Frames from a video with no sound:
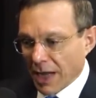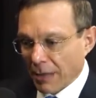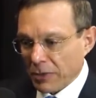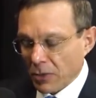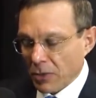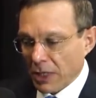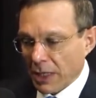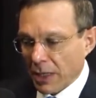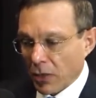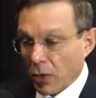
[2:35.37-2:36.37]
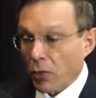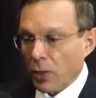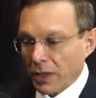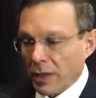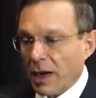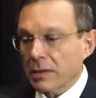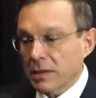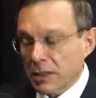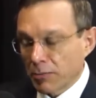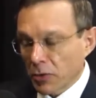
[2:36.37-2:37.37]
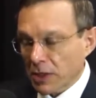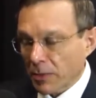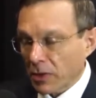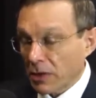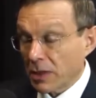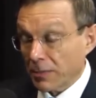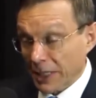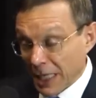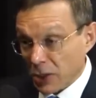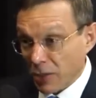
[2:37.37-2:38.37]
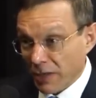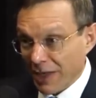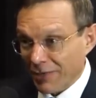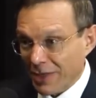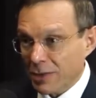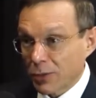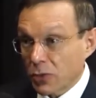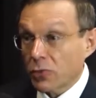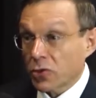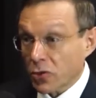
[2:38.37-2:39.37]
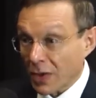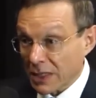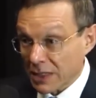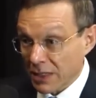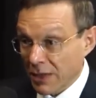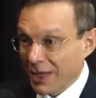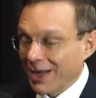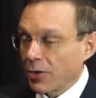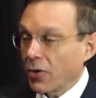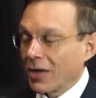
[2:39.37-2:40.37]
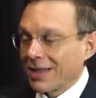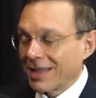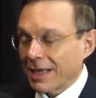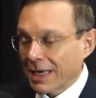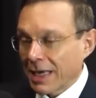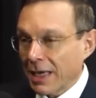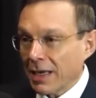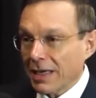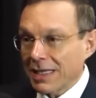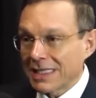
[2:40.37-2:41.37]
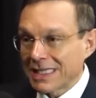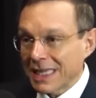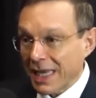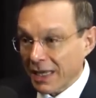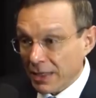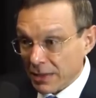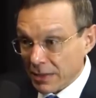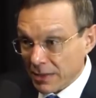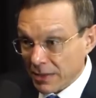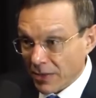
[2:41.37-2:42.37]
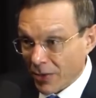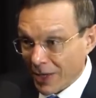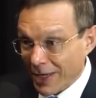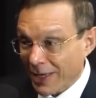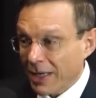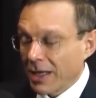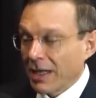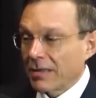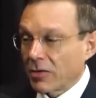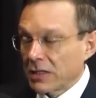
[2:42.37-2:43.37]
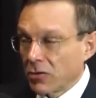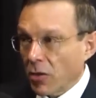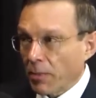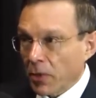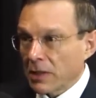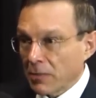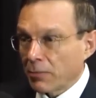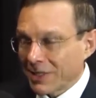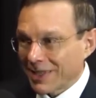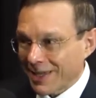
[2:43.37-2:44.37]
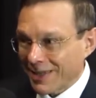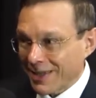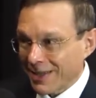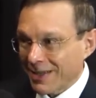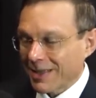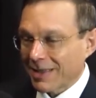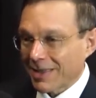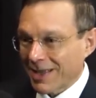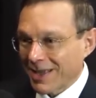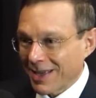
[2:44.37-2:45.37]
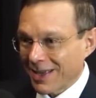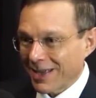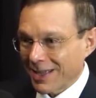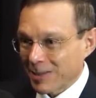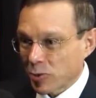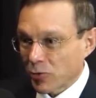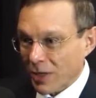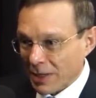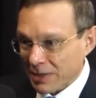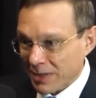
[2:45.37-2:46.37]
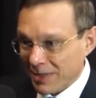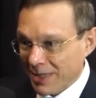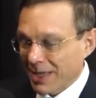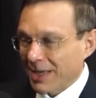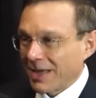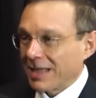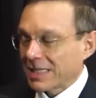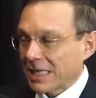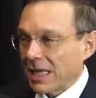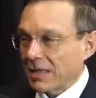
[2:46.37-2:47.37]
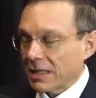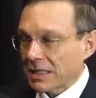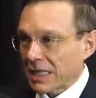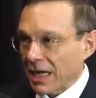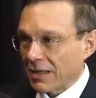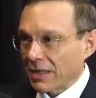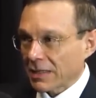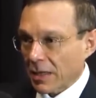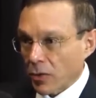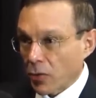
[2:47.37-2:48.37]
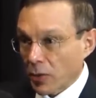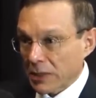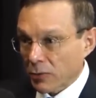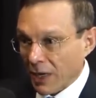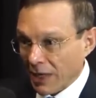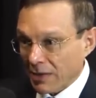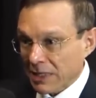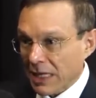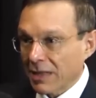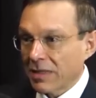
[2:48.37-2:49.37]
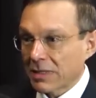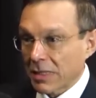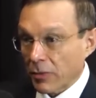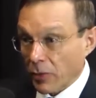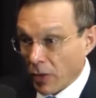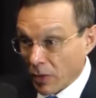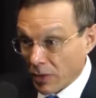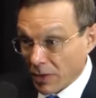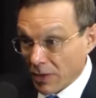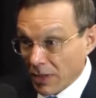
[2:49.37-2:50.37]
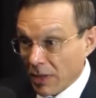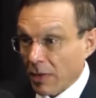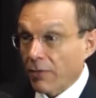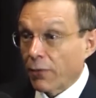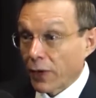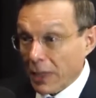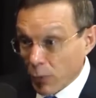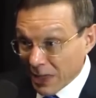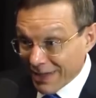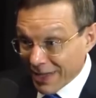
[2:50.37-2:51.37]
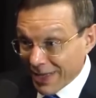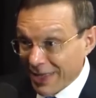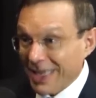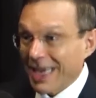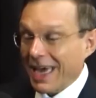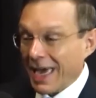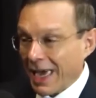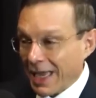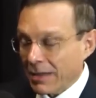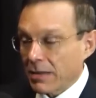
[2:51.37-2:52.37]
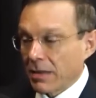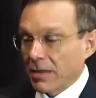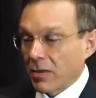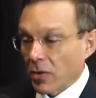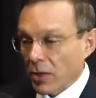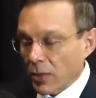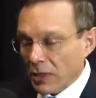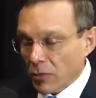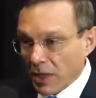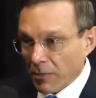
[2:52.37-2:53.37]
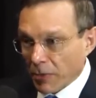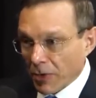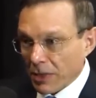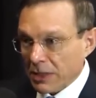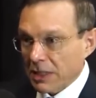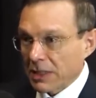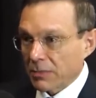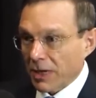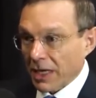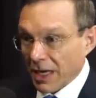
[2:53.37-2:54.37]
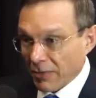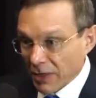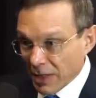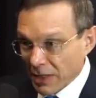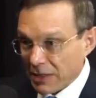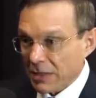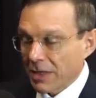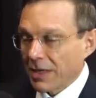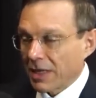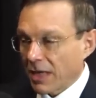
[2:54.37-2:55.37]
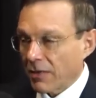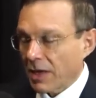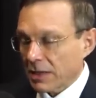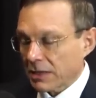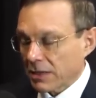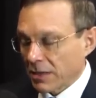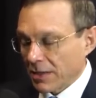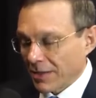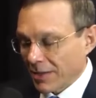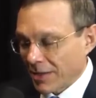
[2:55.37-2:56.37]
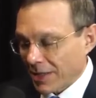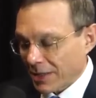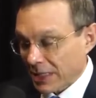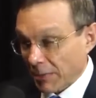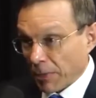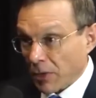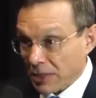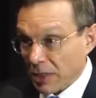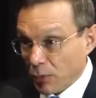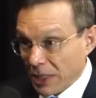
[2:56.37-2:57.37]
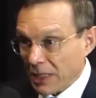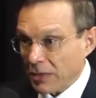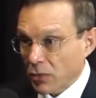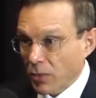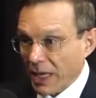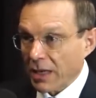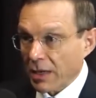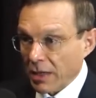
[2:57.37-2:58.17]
absolutely clear, or where there are disputes about the interpretation of the evidence. We should show ourselves. Yes. You know, the king is naked, okay? There is no point in pretending that the king is dressed, yes, saying that scientists are always right. Scientists are wrong, yes, frequently. Yes. And the only way to make progress is by evidence, giving us the support that we need to make